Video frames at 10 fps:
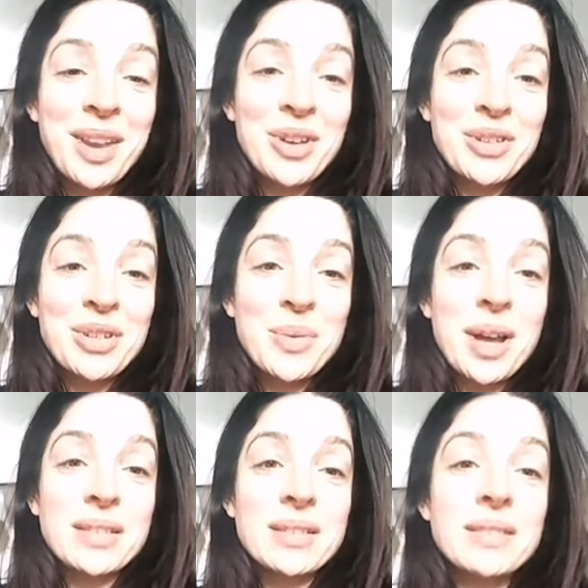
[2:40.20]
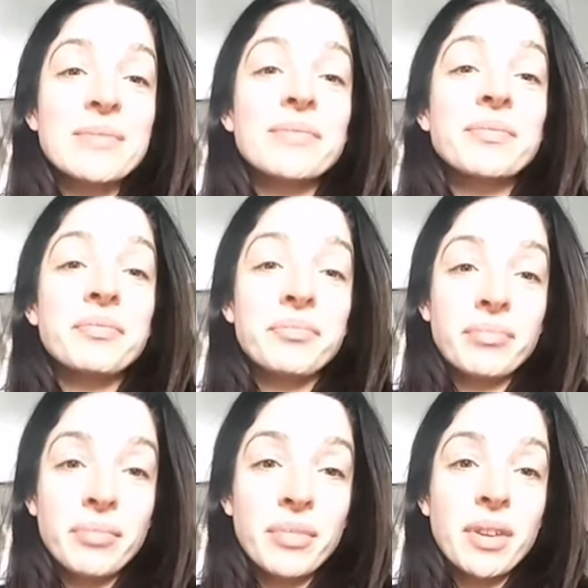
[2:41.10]
Here's to us.
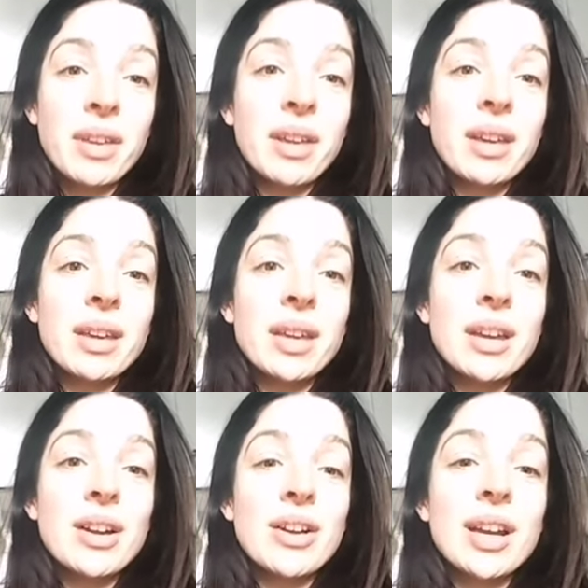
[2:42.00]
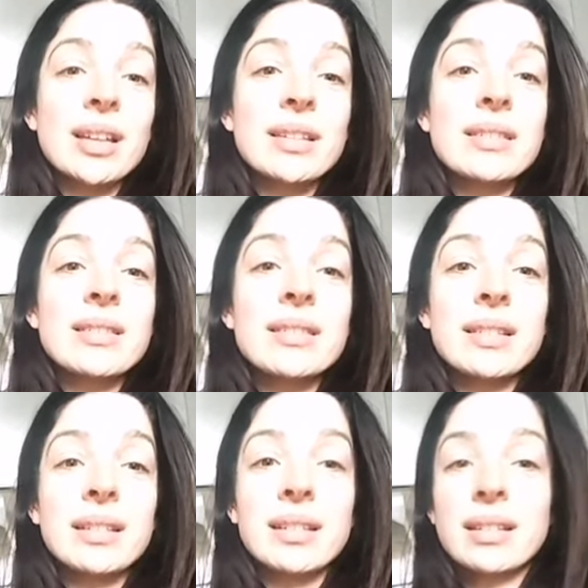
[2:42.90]
Here is